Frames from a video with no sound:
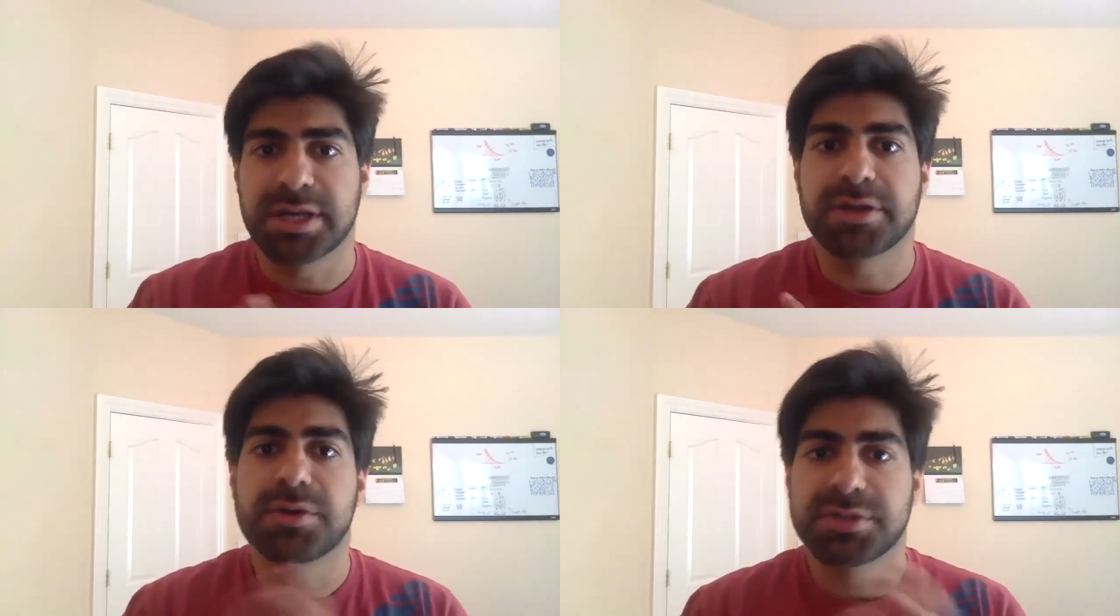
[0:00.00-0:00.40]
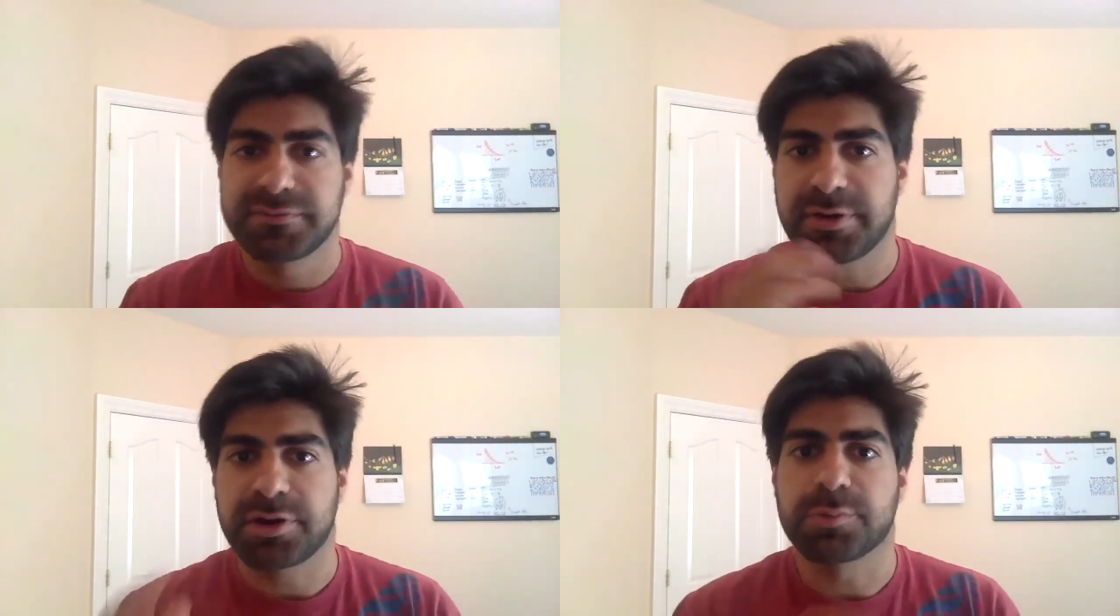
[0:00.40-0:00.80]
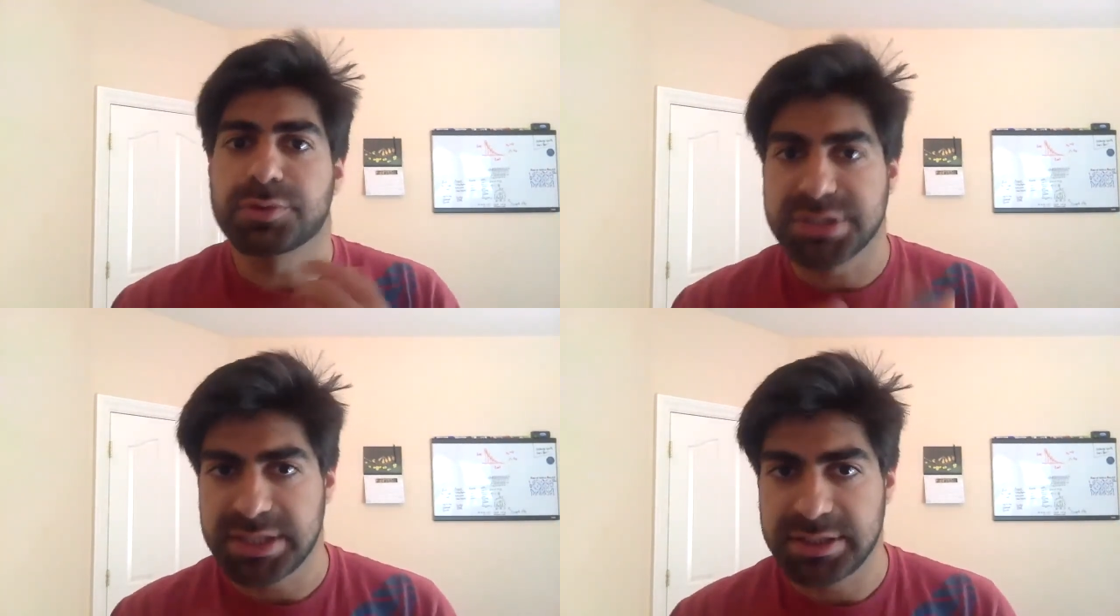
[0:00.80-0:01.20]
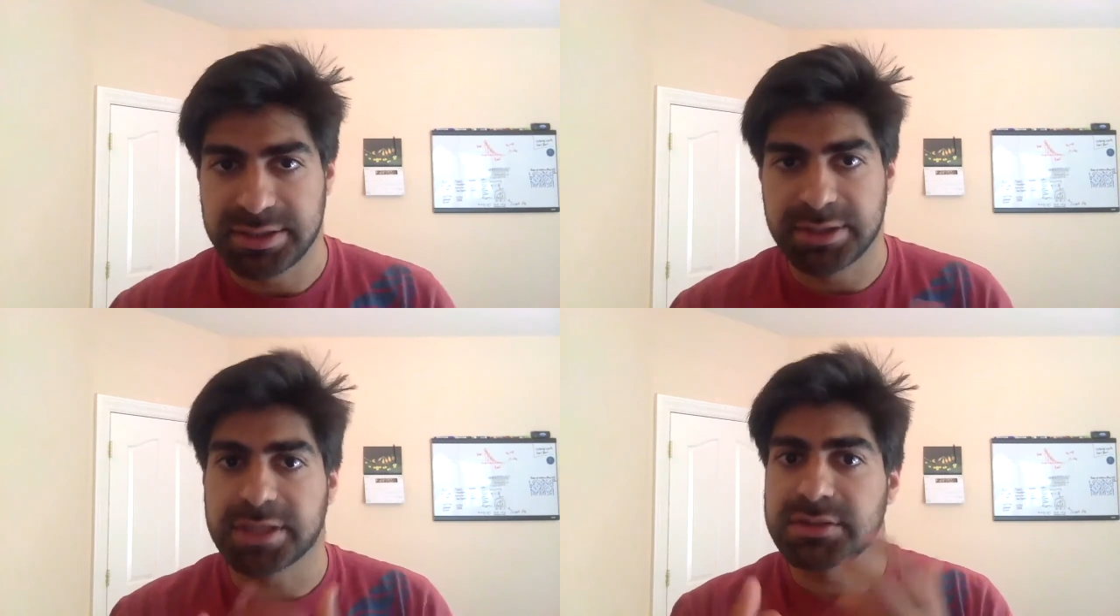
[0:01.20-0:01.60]
and I know it's very routine,
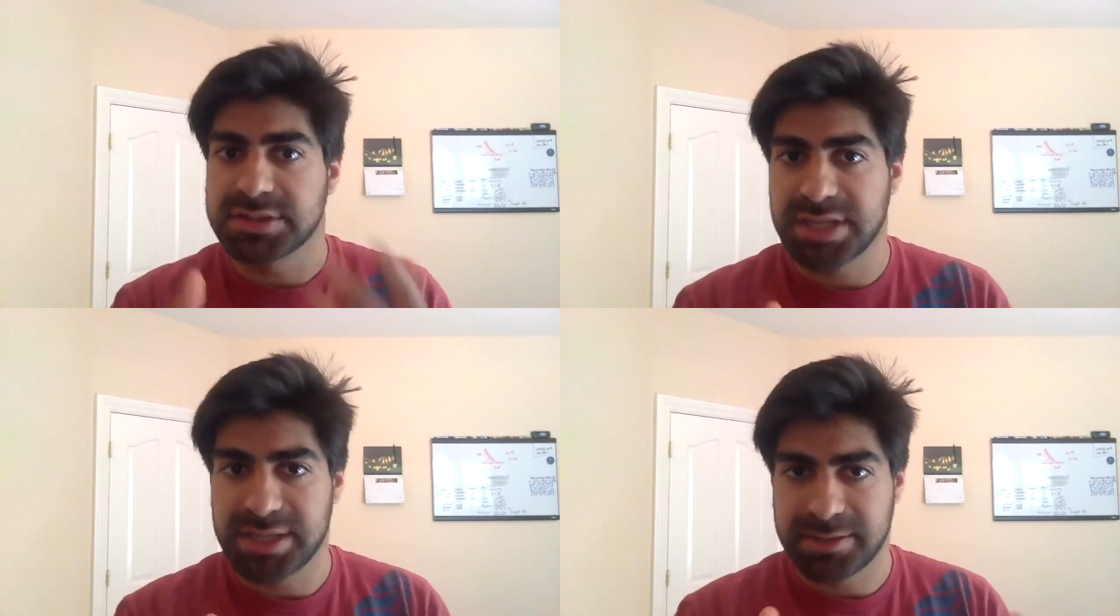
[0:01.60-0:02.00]
and like you said,